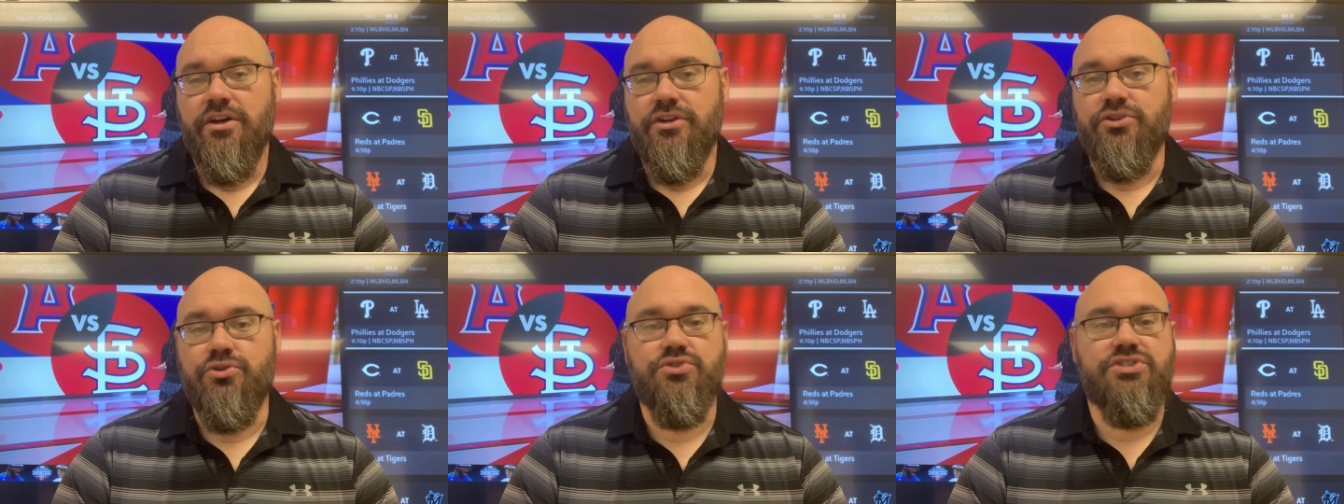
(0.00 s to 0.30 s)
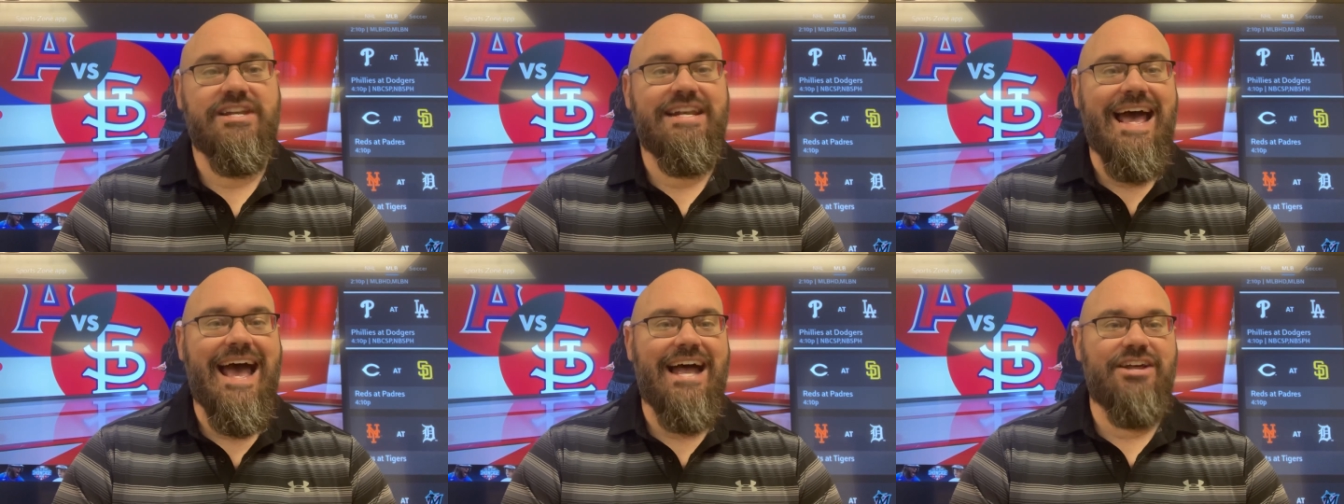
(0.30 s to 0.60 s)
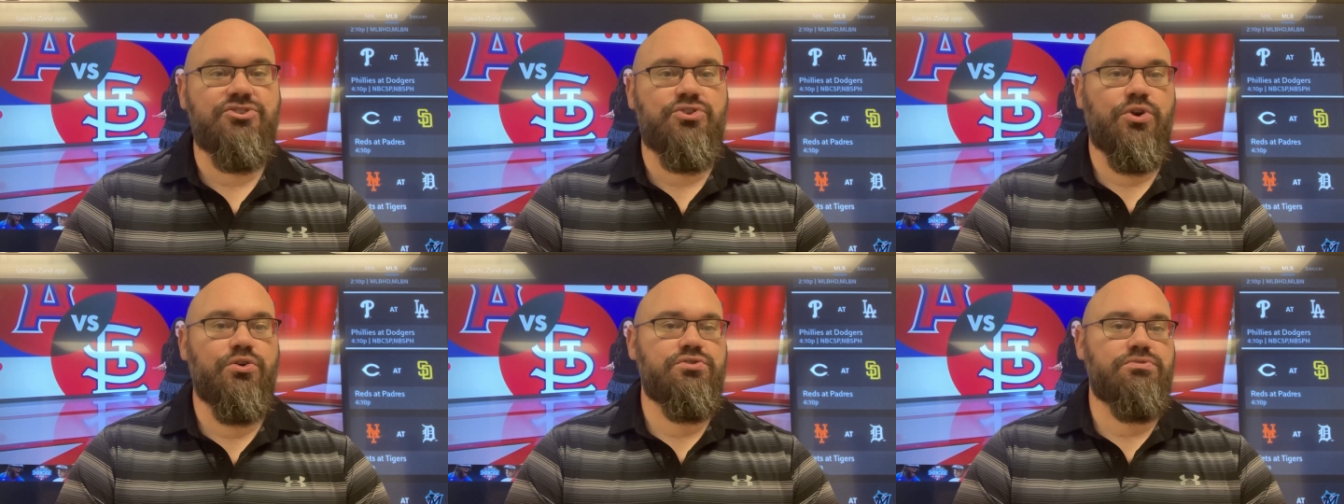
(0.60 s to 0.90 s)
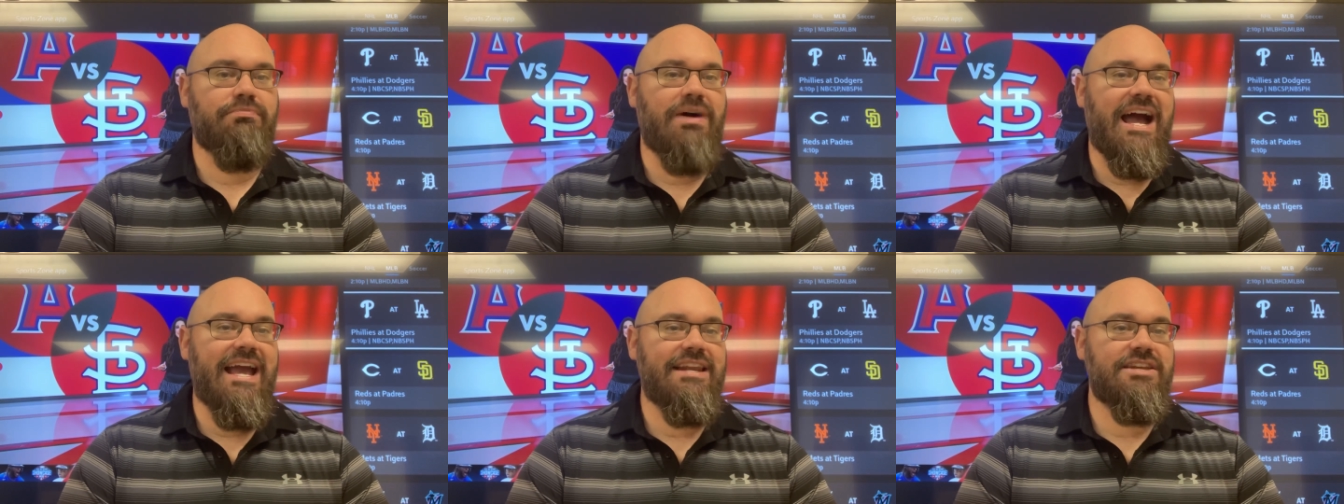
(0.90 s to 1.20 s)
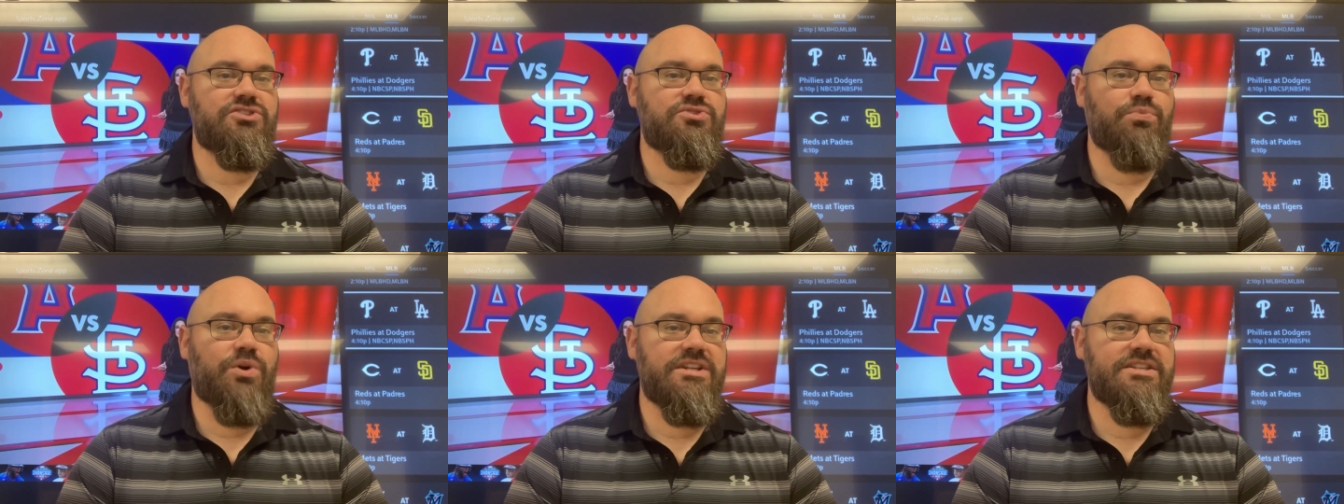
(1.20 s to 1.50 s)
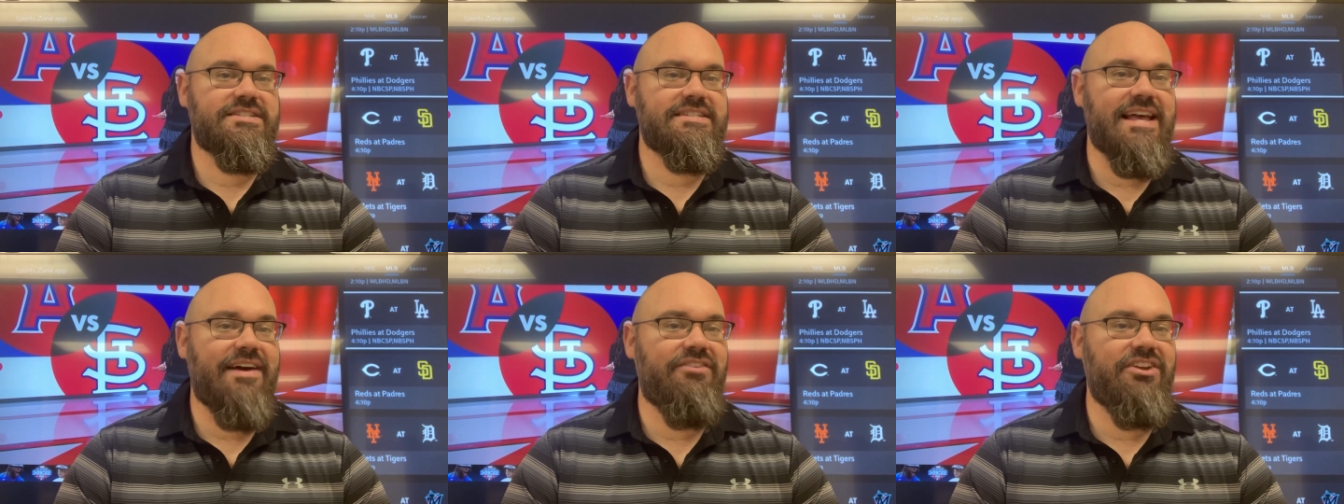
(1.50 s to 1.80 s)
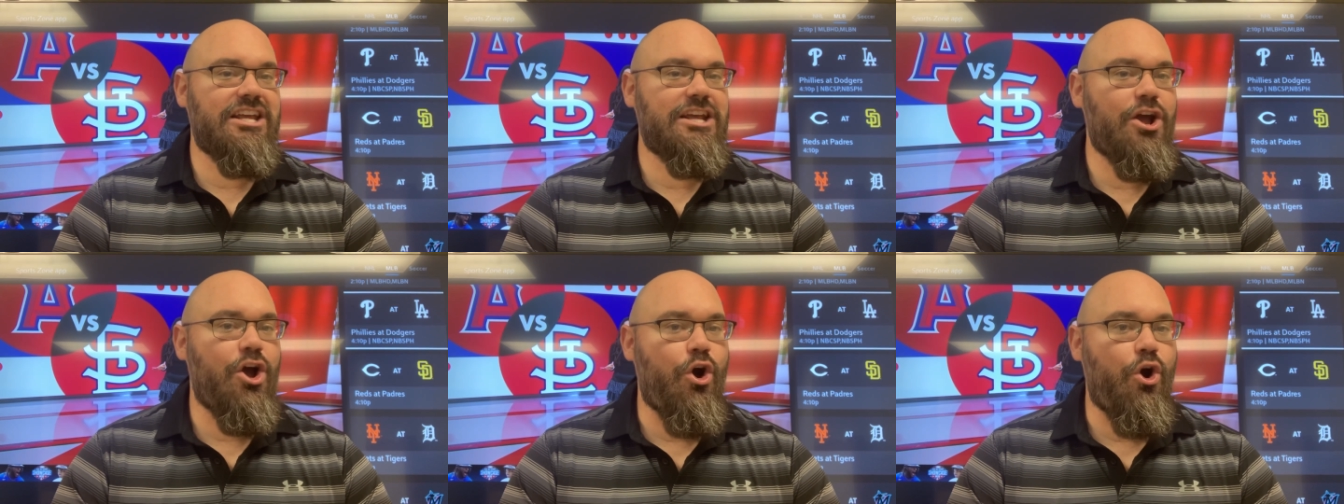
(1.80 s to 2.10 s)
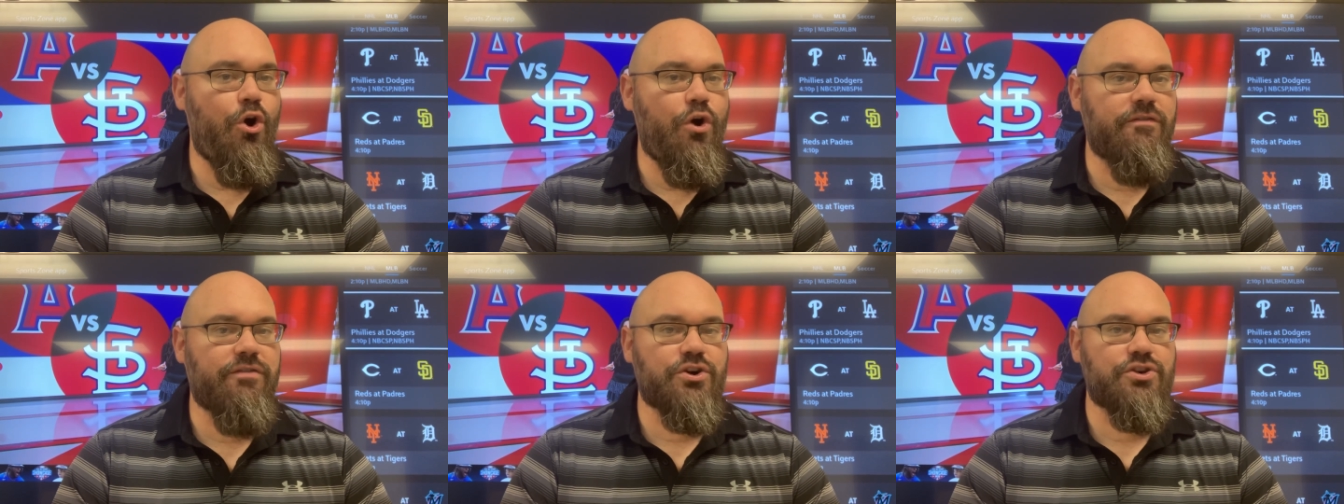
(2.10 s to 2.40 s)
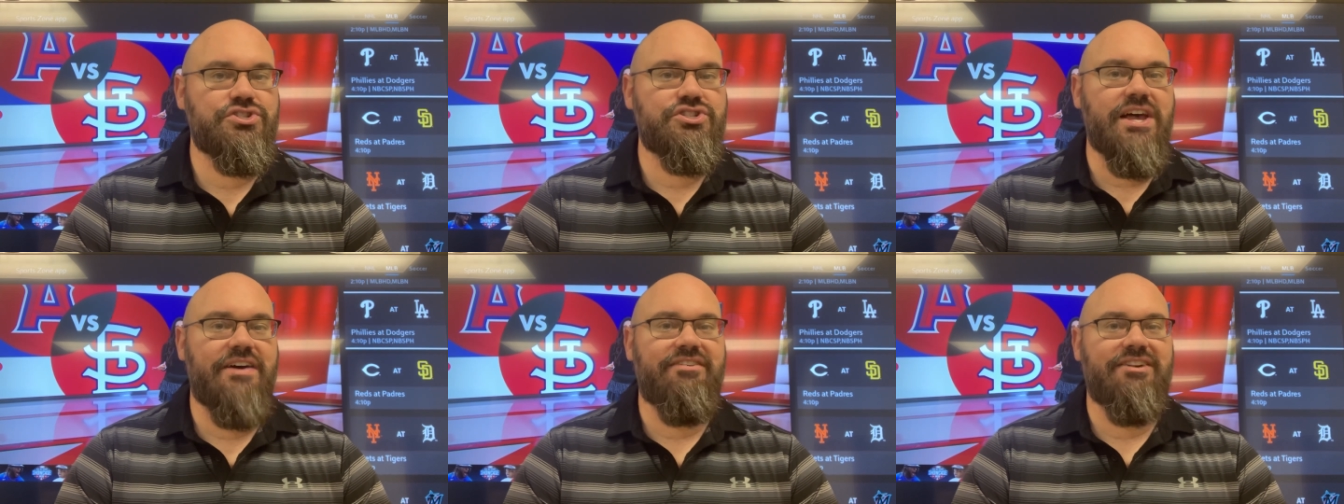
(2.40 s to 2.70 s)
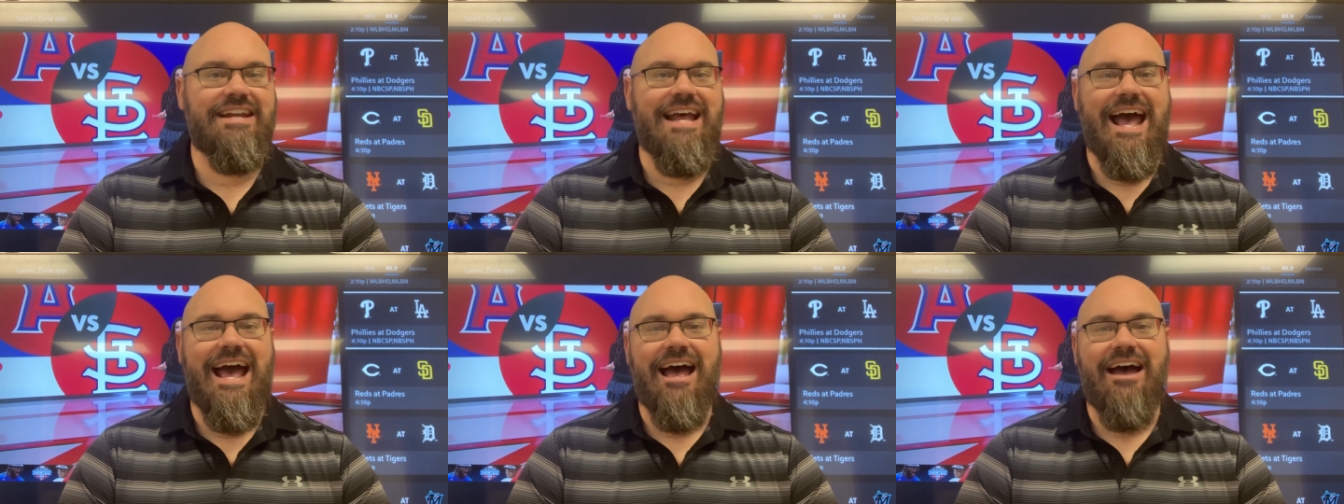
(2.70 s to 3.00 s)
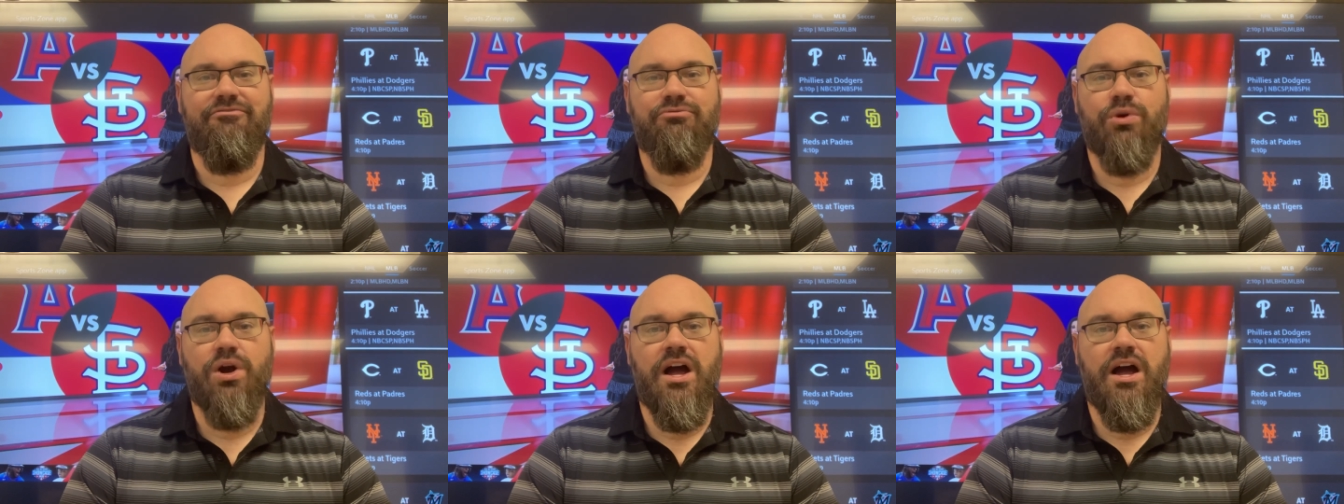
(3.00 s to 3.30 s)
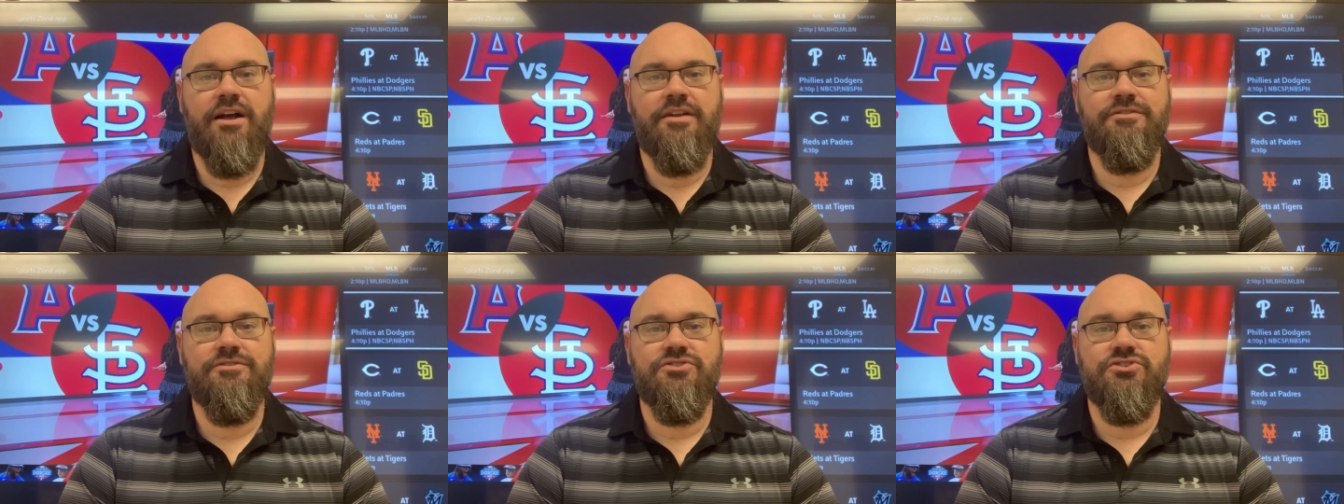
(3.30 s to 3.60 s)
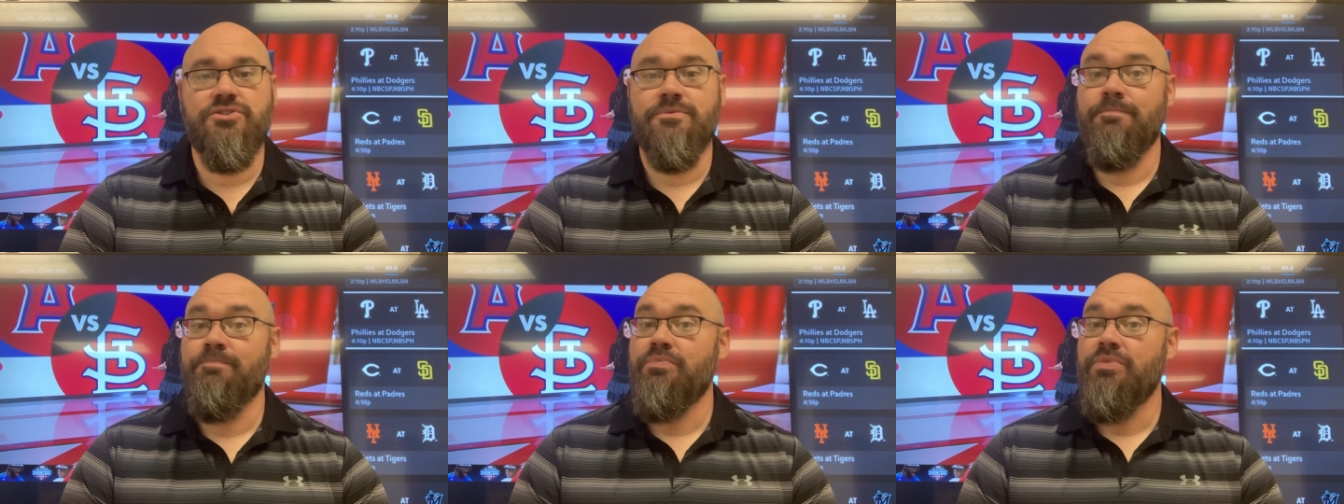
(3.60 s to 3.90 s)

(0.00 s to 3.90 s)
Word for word: Houston Astros minus 170 over seven and a half runs.